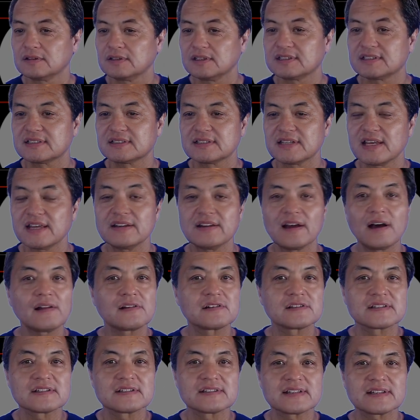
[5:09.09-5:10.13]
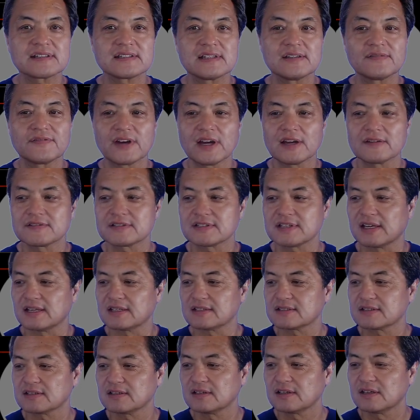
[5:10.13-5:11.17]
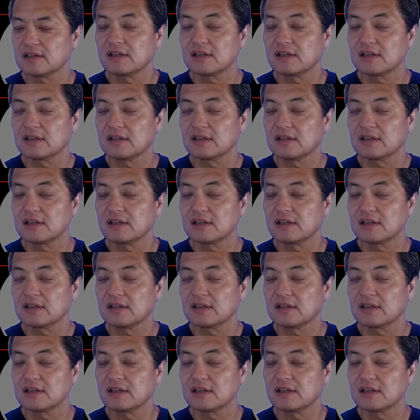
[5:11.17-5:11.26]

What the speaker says: It's $10.65.